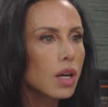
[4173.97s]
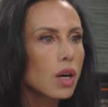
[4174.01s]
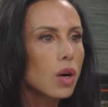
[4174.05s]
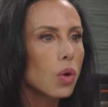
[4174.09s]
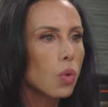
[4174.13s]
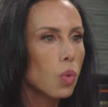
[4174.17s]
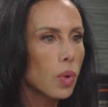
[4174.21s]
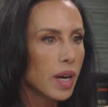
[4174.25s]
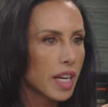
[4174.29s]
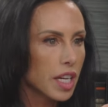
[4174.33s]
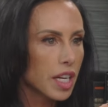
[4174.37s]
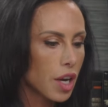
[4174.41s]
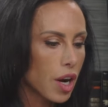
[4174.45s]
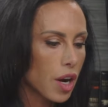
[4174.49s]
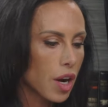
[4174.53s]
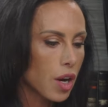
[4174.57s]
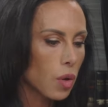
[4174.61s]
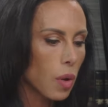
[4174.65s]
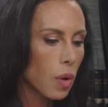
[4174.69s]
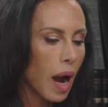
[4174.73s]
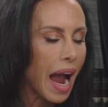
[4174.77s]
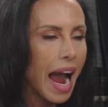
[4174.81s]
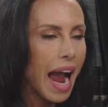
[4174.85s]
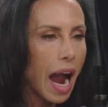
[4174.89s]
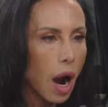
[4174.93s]
we
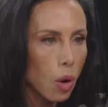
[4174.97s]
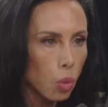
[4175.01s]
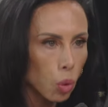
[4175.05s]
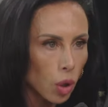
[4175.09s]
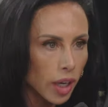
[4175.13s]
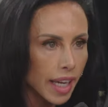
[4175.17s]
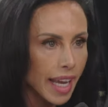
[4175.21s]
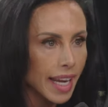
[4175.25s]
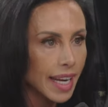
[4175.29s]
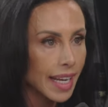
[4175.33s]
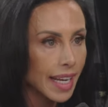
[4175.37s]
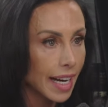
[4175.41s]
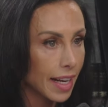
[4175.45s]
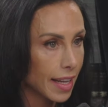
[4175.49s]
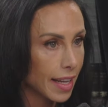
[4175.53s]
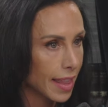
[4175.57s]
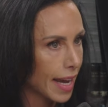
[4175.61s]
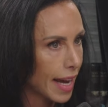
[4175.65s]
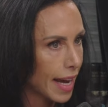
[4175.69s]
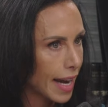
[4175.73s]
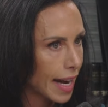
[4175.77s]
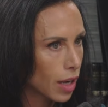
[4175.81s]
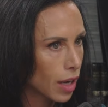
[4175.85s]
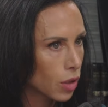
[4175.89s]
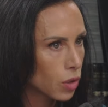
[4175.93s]
know how we're getting out of the
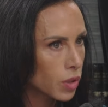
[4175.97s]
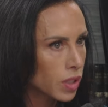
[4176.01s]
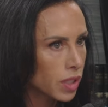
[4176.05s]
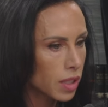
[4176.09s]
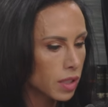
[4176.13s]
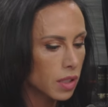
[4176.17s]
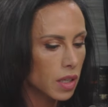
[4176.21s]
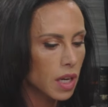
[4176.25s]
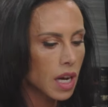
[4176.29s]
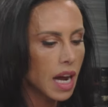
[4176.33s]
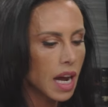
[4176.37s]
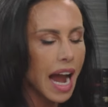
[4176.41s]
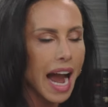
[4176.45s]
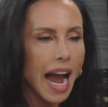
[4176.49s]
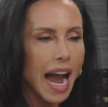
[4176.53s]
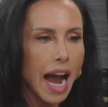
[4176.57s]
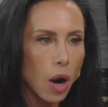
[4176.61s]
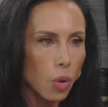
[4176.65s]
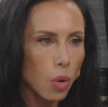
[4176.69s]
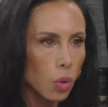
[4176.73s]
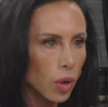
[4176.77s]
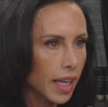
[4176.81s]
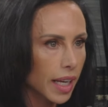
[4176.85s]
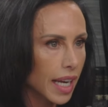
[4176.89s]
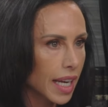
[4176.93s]
house,
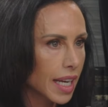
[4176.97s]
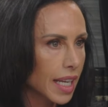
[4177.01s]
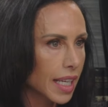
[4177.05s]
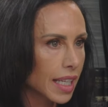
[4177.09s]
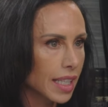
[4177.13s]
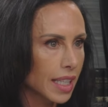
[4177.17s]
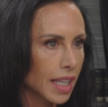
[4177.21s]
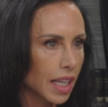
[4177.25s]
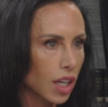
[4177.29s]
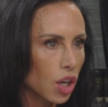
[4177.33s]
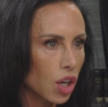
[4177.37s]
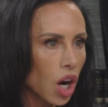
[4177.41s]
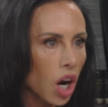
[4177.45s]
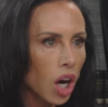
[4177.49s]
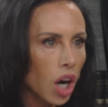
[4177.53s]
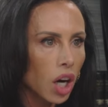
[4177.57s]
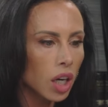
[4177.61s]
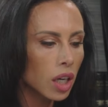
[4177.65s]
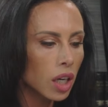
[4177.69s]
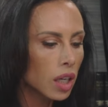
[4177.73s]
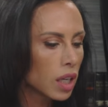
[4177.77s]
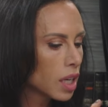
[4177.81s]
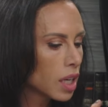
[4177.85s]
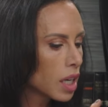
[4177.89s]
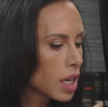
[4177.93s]
how we're getting in the
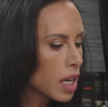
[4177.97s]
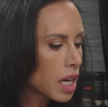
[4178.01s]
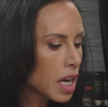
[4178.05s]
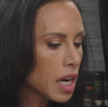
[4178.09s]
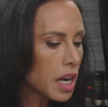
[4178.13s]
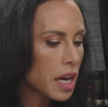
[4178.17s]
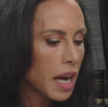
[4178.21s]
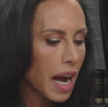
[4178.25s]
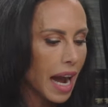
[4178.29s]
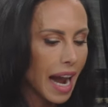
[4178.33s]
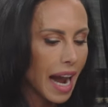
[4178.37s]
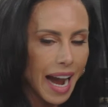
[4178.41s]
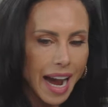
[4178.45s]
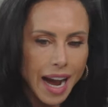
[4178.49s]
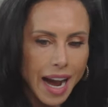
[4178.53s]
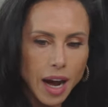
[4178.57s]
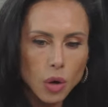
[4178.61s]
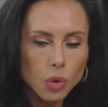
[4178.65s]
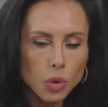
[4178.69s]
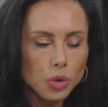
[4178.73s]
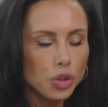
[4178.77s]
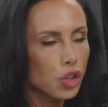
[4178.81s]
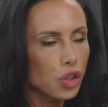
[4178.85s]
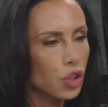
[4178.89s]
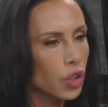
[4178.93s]
car,
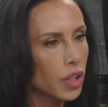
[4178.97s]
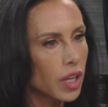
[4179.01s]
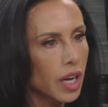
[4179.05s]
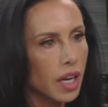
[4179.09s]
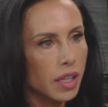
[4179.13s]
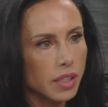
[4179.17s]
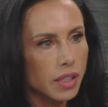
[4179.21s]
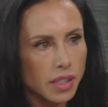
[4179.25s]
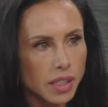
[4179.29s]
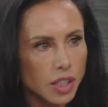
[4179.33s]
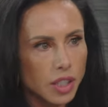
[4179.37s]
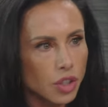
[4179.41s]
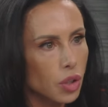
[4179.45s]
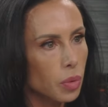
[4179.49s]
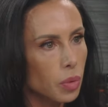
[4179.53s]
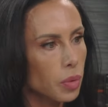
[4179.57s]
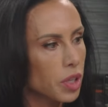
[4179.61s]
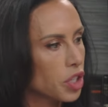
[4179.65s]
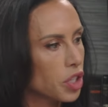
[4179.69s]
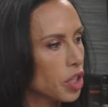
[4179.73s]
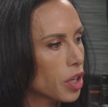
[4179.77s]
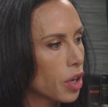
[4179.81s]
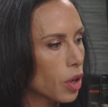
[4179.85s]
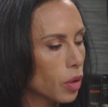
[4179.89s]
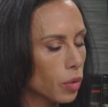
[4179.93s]
how should a
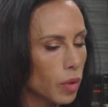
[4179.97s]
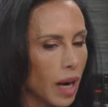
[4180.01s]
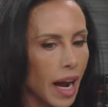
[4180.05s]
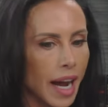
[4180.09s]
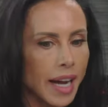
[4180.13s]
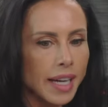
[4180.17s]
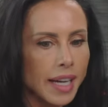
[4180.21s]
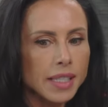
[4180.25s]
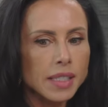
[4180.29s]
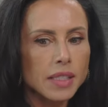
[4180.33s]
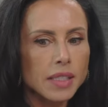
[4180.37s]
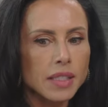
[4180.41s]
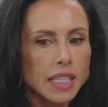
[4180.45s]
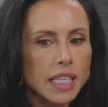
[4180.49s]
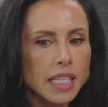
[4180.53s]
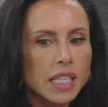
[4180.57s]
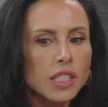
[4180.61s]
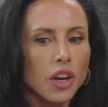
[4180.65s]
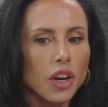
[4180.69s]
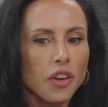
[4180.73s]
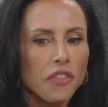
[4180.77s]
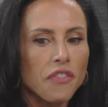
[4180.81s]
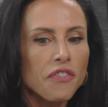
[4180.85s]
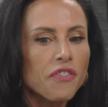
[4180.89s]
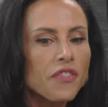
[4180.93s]
situation arise?
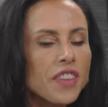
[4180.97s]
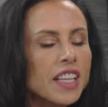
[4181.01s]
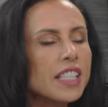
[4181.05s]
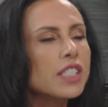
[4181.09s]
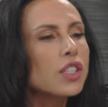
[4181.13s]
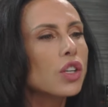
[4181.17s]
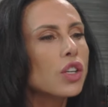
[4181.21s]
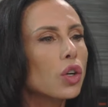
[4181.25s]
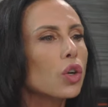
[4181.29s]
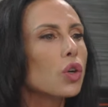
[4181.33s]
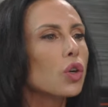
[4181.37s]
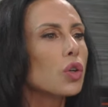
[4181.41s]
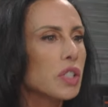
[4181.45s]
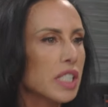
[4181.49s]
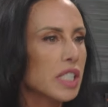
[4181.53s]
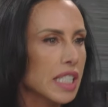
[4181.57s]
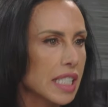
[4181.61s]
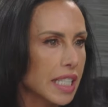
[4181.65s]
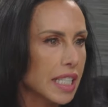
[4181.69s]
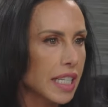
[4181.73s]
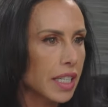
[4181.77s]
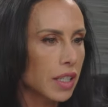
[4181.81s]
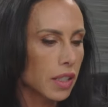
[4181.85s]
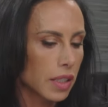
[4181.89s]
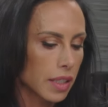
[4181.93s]
These are physical
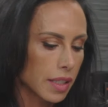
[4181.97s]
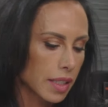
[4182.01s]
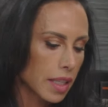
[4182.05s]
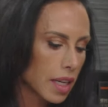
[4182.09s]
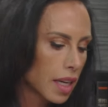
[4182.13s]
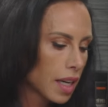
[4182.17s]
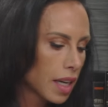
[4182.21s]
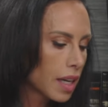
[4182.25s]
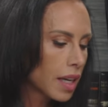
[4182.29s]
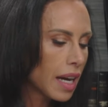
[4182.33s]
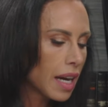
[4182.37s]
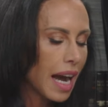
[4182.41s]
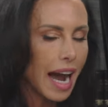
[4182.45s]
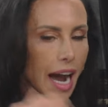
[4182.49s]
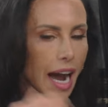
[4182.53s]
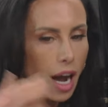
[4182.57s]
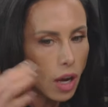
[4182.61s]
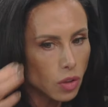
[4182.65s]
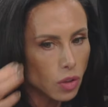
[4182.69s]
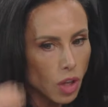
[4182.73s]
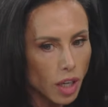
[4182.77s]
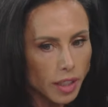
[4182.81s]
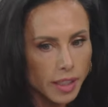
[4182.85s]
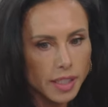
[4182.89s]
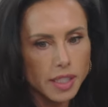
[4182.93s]
skills.
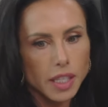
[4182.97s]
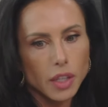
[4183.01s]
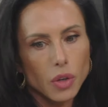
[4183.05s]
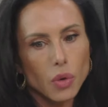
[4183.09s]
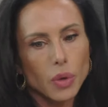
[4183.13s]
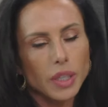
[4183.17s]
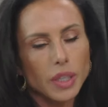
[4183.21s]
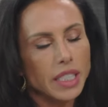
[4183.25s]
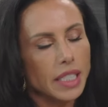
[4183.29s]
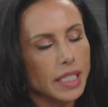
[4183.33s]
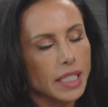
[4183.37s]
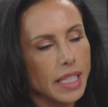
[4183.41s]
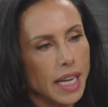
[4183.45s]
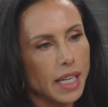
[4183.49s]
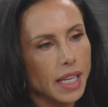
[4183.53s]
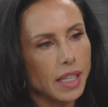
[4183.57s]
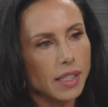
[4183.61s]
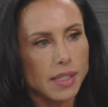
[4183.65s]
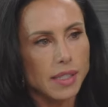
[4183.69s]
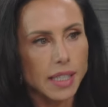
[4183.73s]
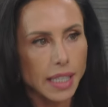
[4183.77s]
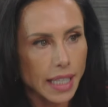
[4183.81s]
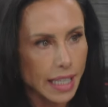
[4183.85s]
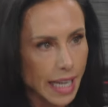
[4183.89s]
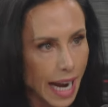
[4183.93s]
How long is it going to take
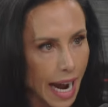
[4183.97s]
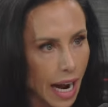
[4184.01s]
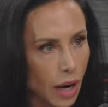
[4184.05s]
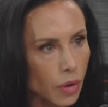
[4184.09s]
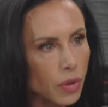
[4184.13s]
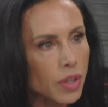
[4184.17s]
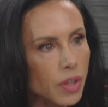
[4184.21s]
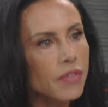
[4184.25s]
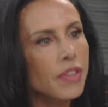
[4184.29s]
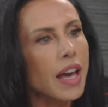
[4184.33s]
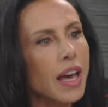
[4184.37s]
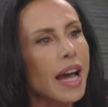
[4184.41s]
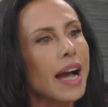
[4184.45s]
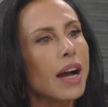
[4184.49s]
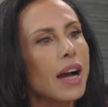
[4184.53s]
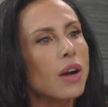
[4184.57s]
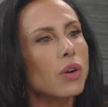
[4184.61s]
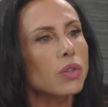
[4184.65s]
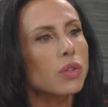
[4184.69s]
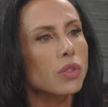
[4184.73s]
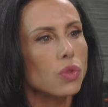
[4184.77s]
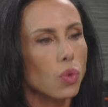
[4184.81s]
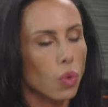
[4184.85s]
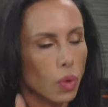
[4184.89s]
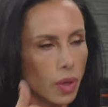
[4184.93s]
us to get out of the
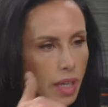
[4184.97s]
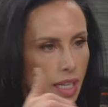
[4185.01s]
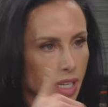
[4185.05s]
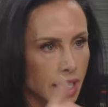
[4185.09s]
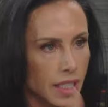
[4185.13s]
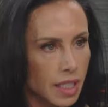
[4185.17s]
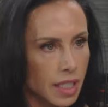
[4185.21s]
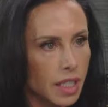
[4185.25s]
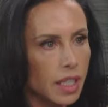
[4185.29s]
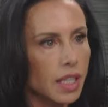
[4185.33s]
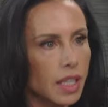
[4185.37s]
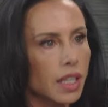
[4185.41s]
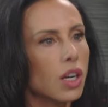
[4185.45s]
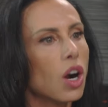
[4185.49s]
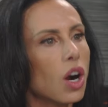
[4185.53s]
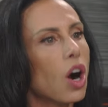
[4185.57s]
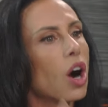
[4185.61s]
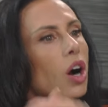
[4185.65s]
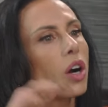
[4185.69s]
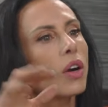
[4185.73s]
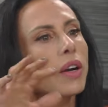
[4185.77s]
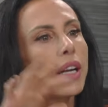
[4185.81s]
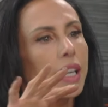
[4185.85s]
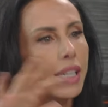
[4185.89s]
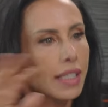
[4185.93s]
house or into the
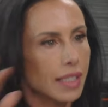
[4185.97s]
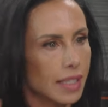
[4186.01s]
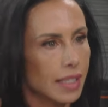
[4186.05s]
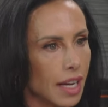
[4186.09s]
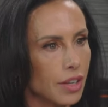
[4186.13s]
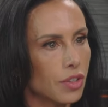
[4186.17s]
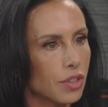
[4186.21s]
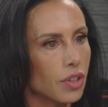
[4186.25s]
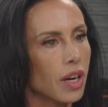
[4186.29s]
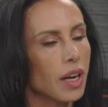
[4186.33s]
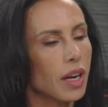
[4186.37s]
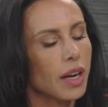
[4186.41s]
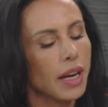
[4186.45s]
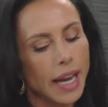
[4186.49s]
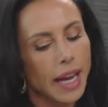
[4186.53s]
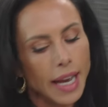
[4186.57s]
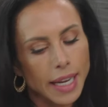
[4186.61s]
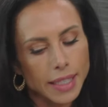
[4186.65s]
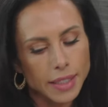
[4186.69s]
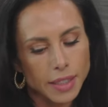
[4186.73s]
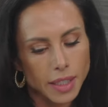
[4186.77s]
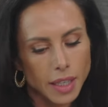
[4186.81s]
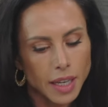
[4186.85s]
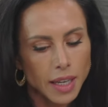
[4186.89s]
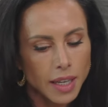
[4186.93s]
car, etc.
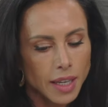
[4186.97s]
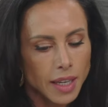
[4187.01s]
And